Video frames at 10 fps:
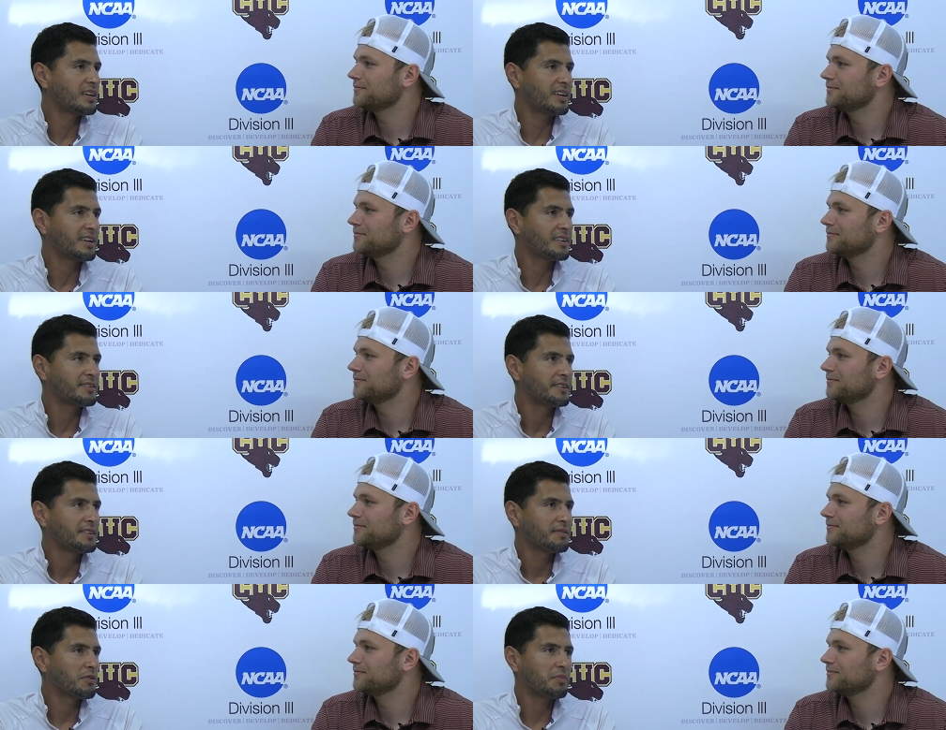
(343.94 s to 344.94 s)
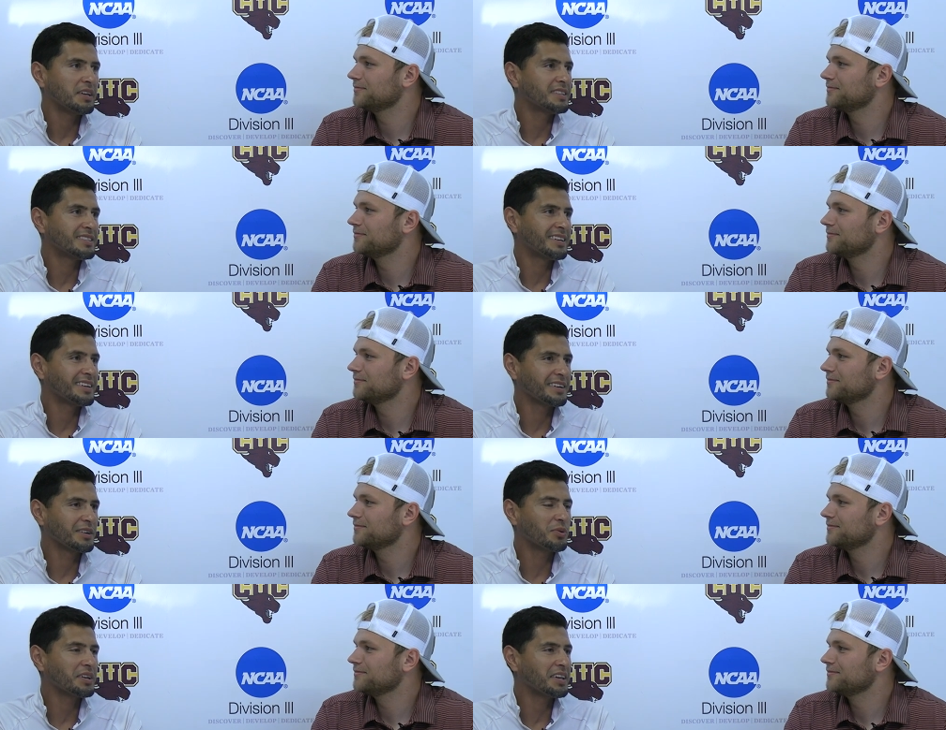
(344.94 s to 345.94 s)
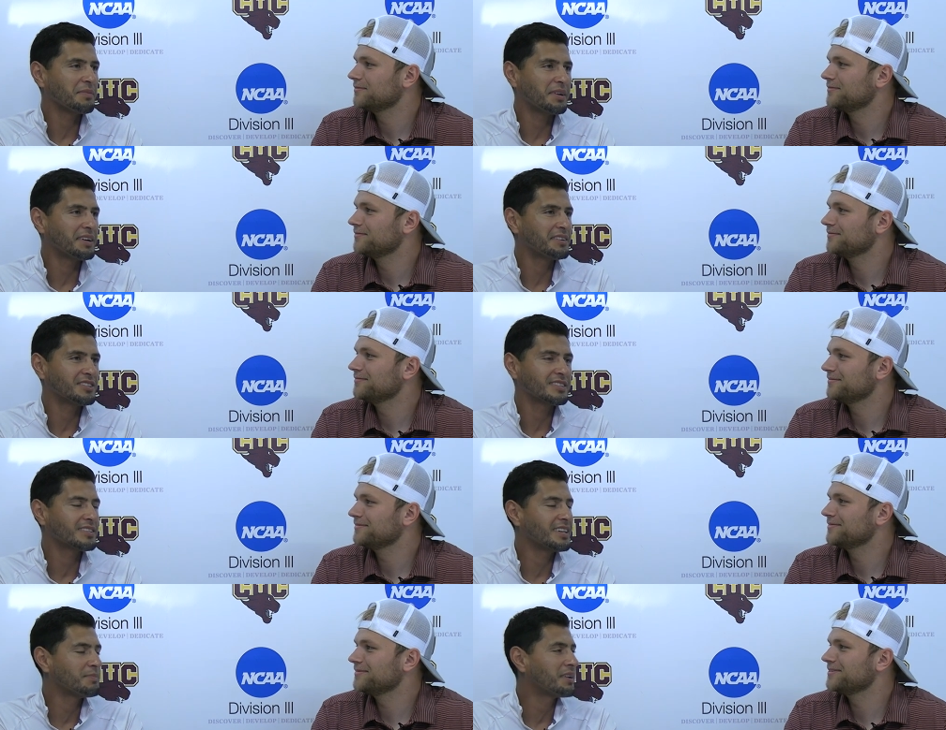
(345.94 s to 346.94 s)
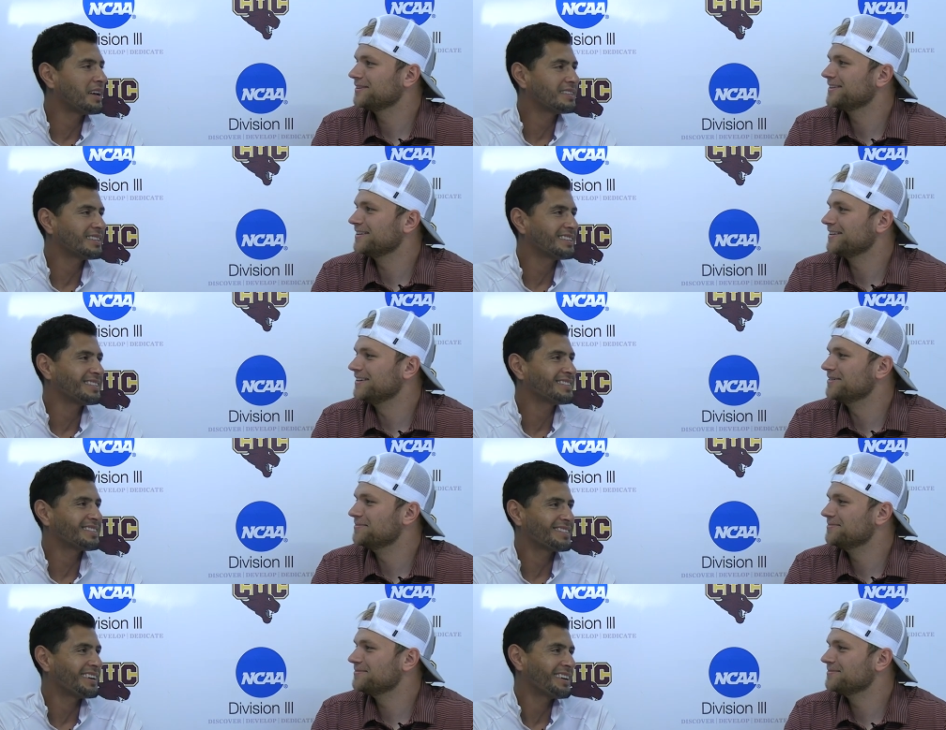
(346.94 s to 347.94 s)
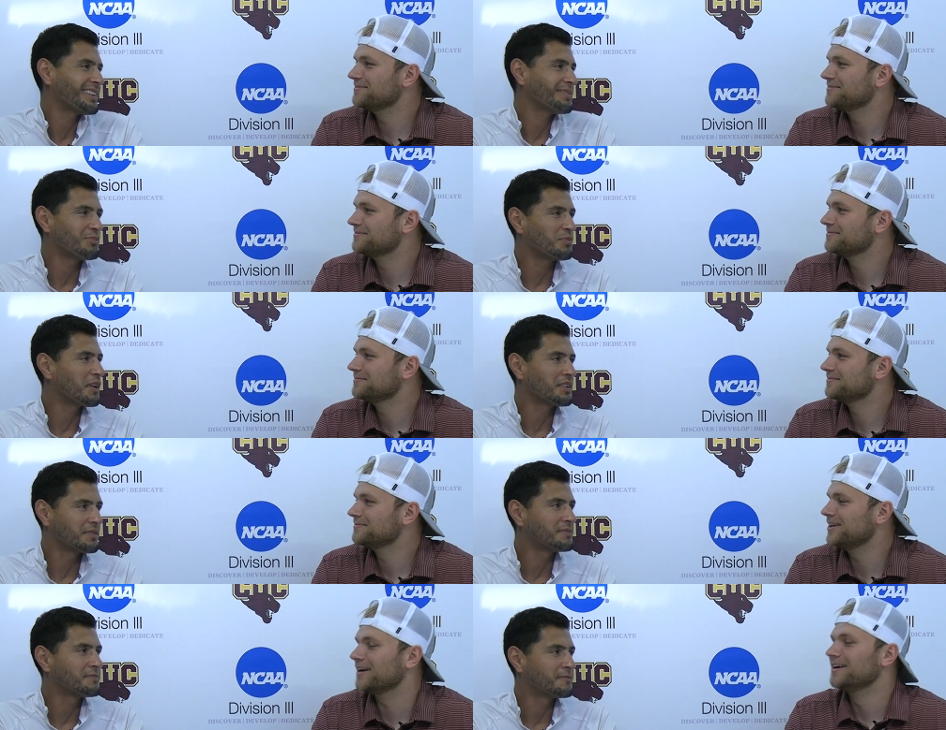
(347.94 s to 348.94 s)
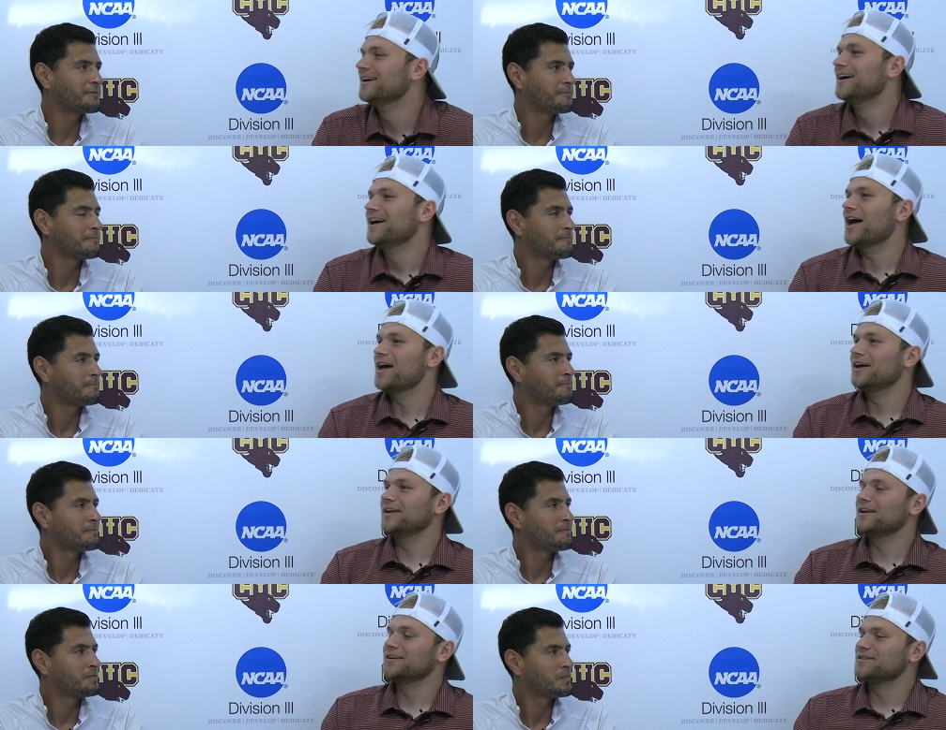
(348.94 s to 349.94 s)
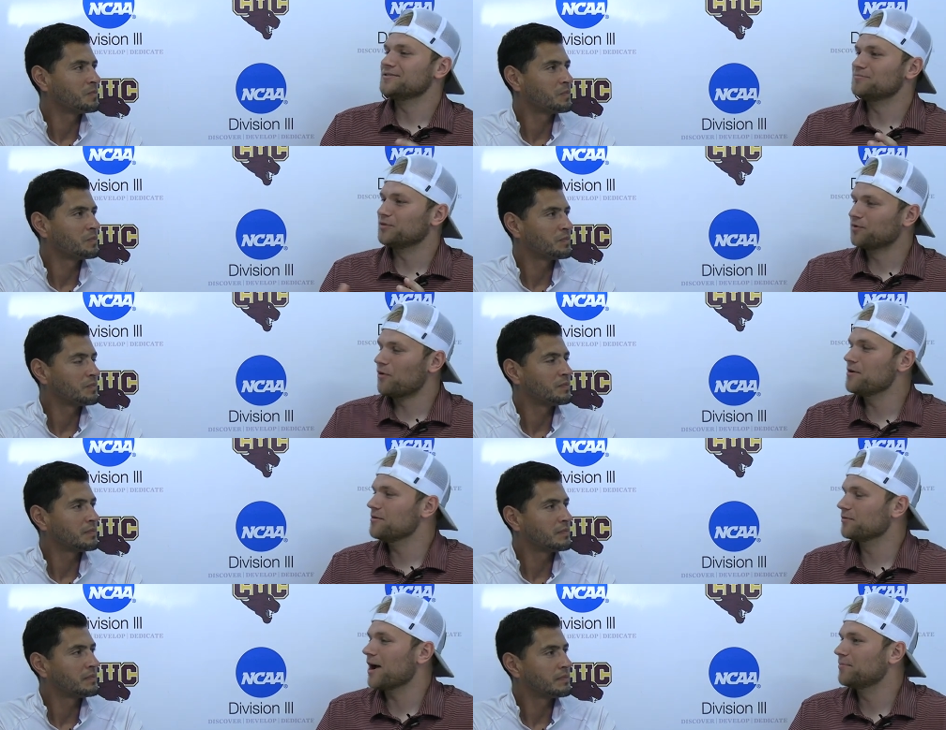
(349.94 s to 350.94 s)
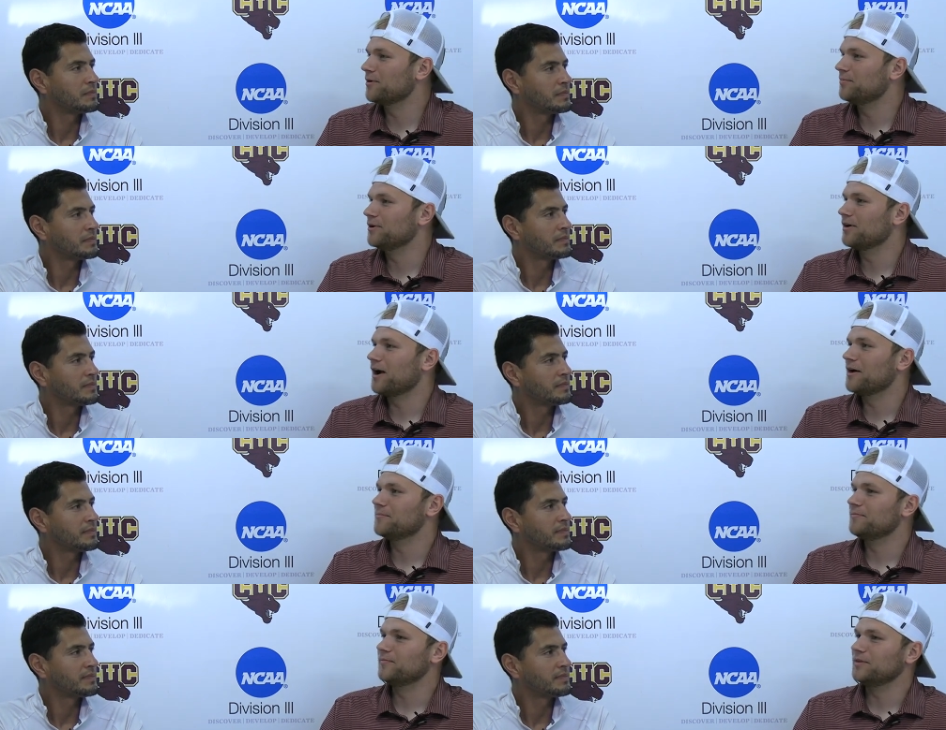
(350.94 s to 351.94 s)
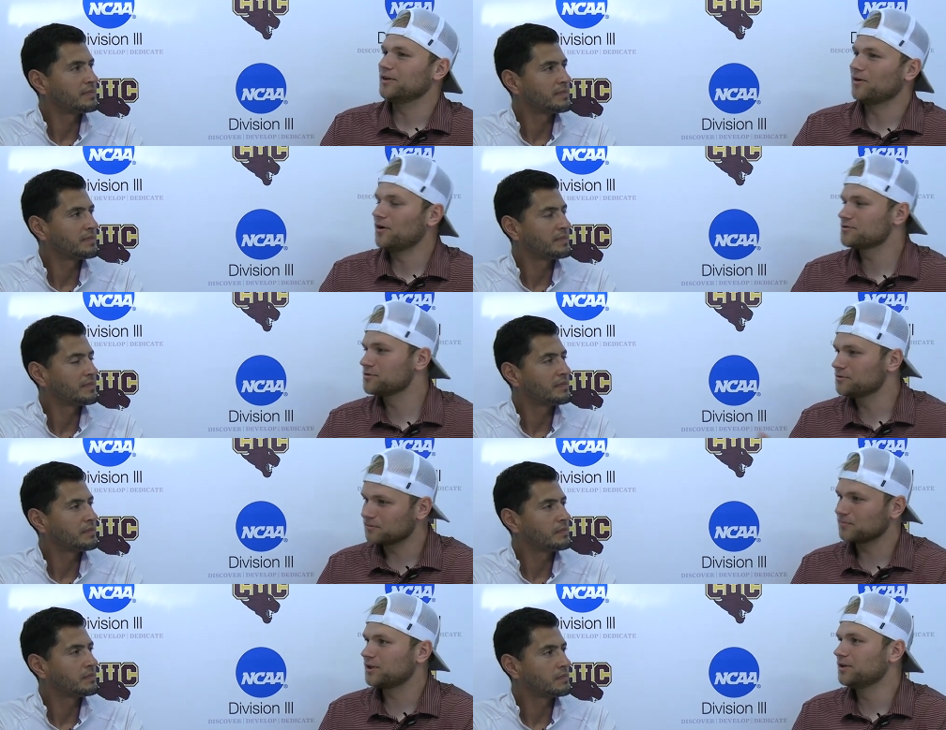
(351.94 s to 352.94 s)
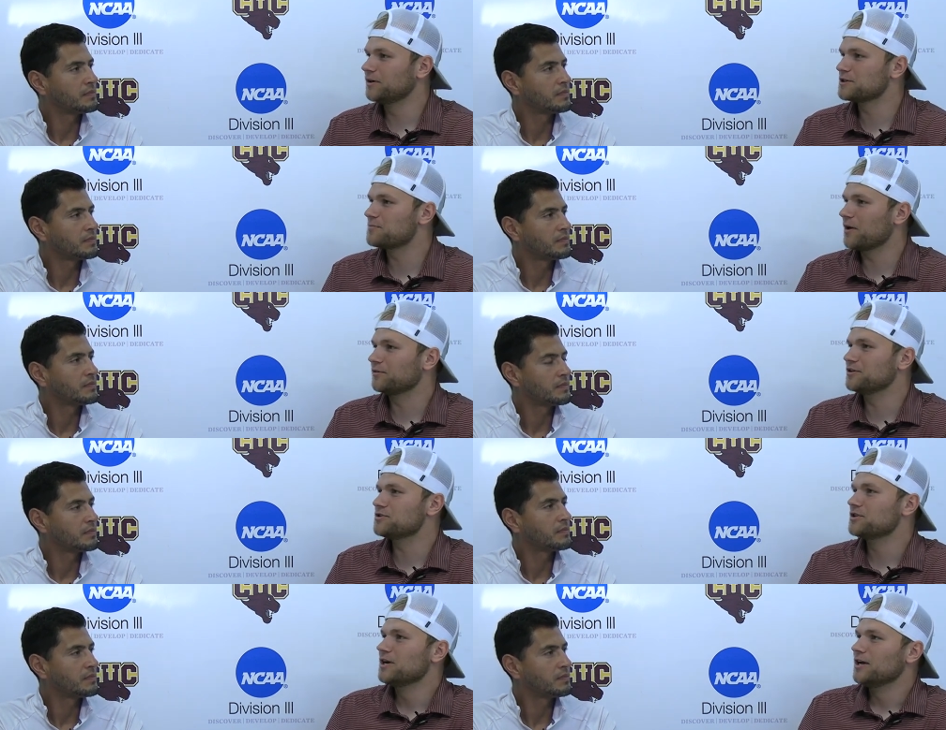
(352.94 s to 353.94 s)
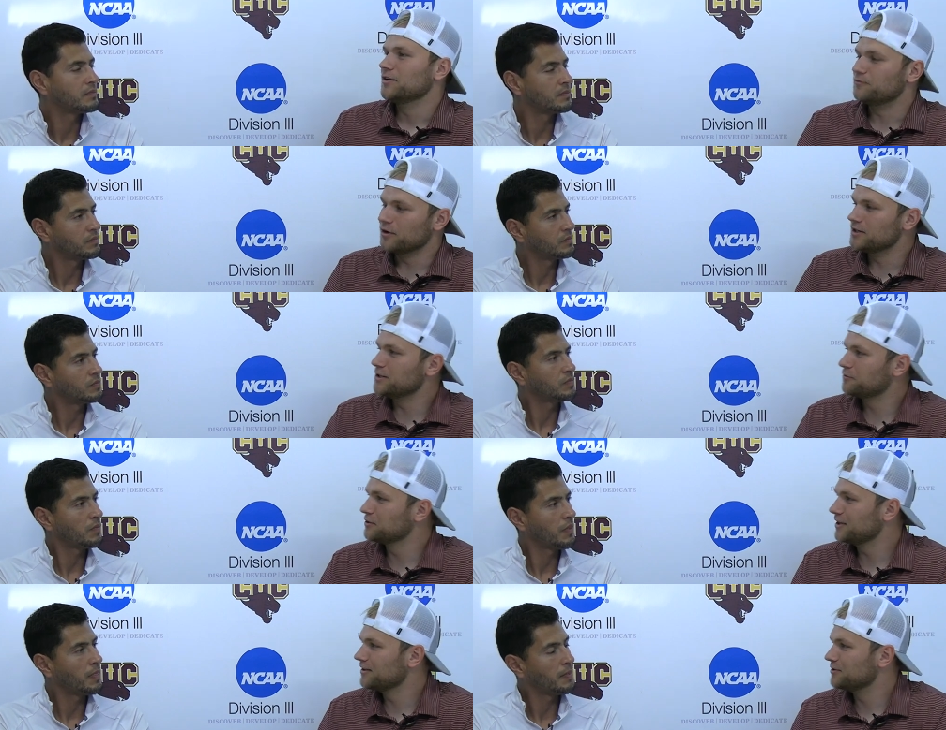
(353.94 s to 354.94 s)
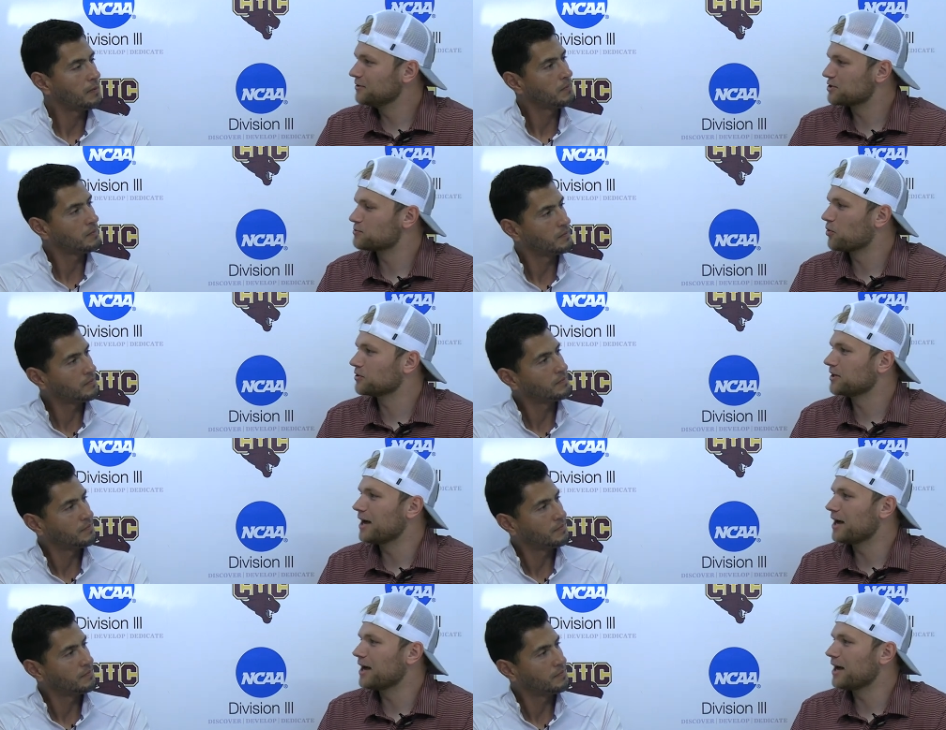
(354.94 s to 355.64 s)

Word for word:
Speaker 1: a for me, it's a, a quick email. Just keep it as is yeah. and move on. Yeah, and,
Speaker 2: and before we wrap up here, I'm you know also curious about this. Very different than the sport that